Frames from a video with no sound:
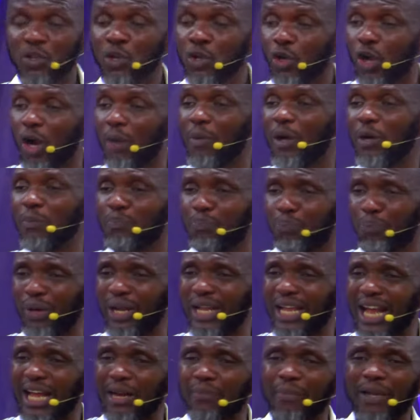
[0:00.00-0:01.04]
Come and
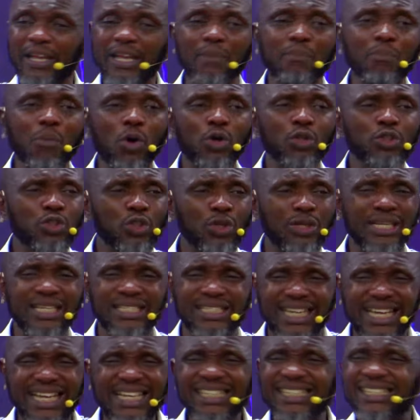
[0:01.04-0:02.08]
pray, and my emotion is
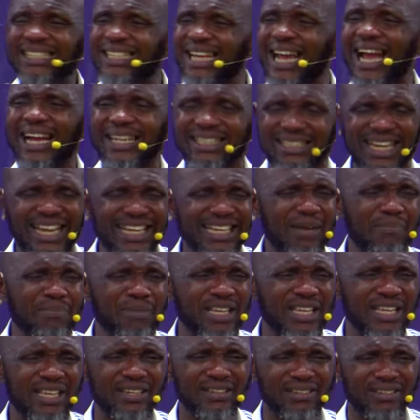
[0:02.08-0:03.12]
intact. I am
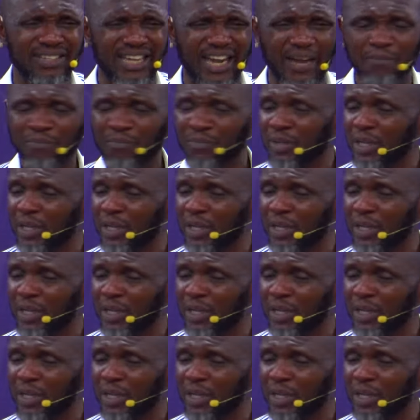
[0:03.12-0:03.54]
healed.